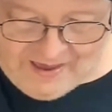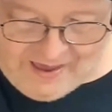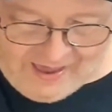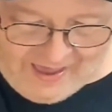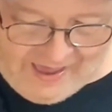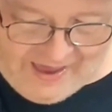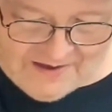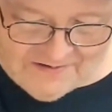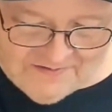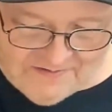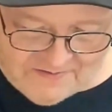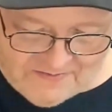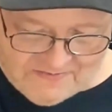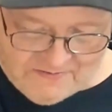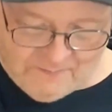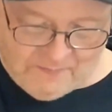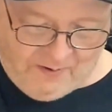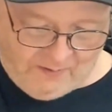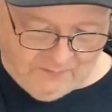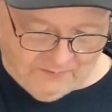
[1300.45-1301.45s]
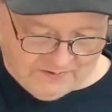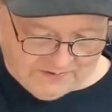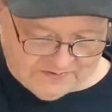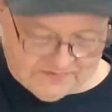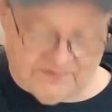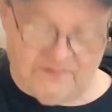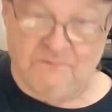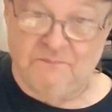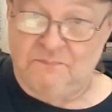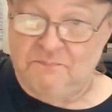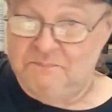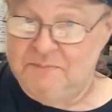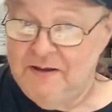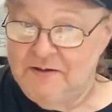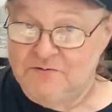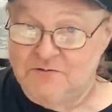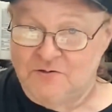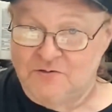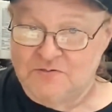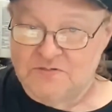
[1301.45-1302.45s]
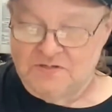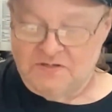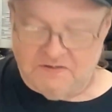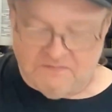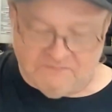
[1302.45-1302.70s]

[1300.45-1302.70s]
And the bonus picture sleeve